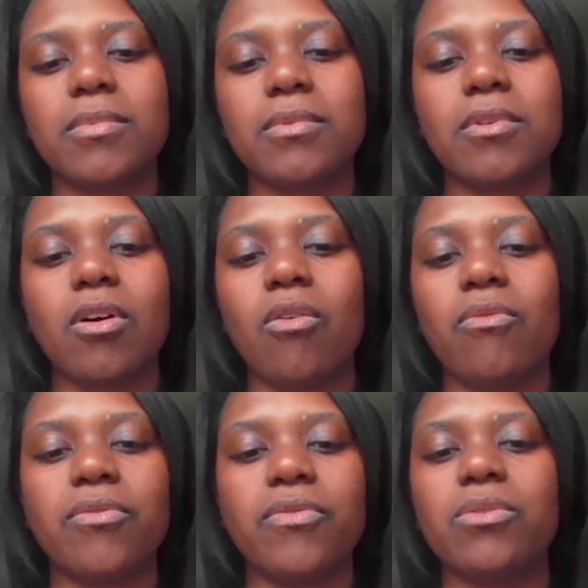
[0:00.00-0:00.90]
the
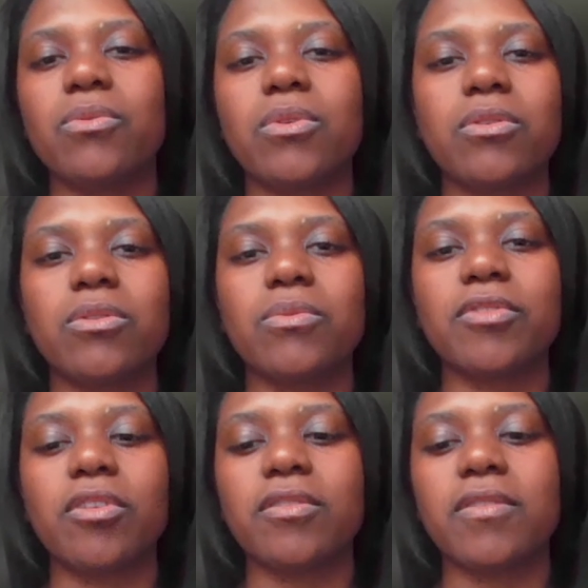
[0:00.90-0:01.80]
overview or the
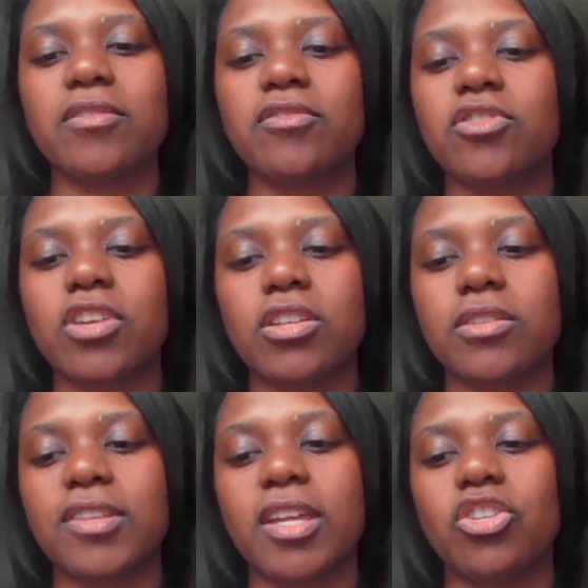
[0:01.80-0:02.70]
results of this
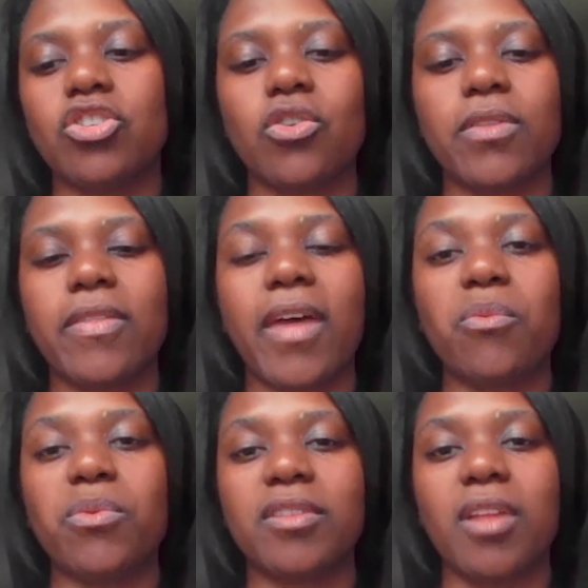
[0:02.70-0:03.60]
study show that
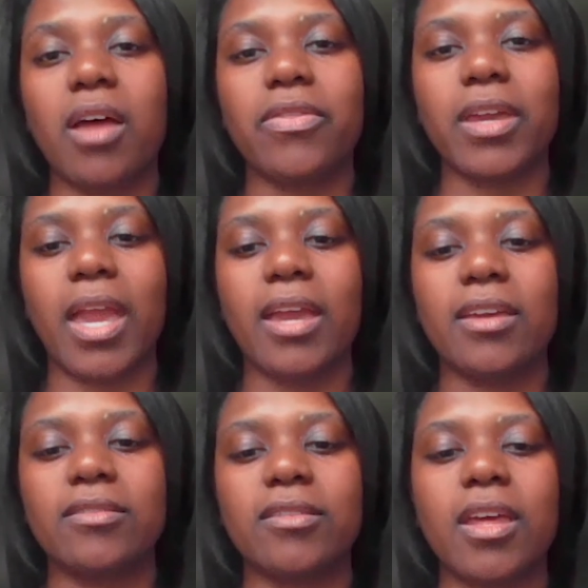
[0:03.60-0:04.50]
that was not the
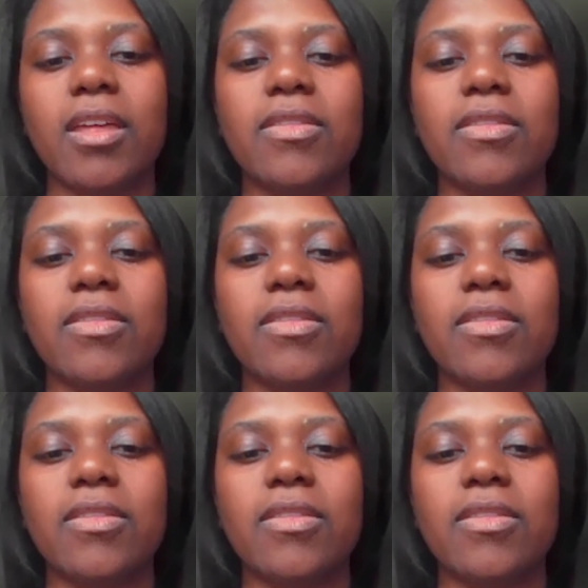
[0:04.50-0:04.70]
case,